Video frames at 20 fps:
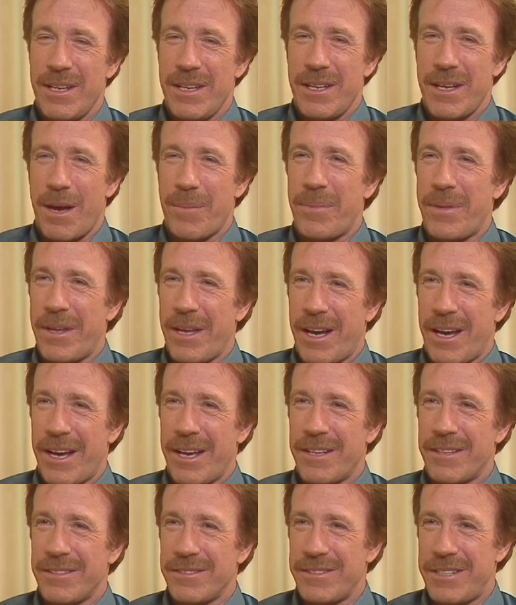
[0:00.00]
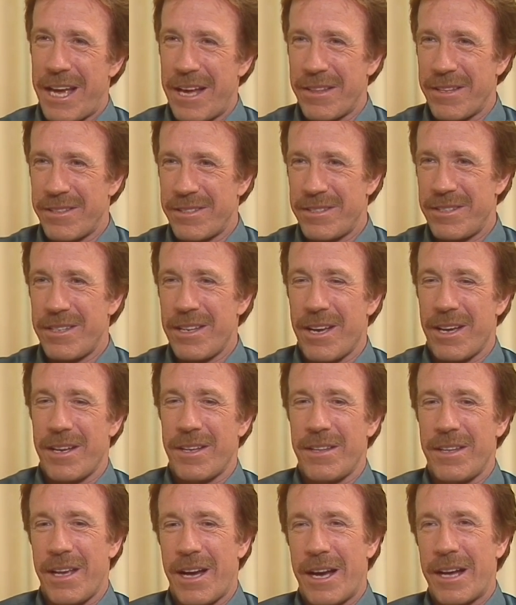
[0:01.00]
up the aisle, down
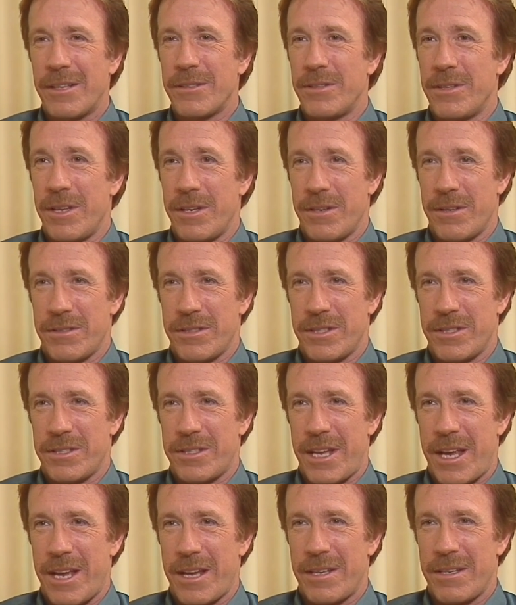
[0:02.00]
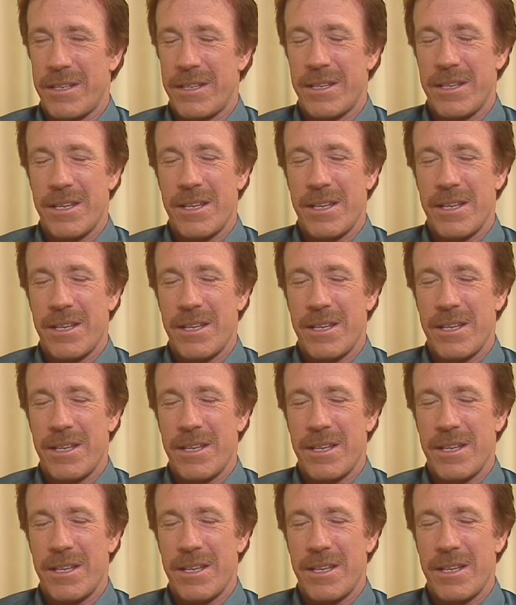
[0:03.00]
the aisle to the nurse's stand,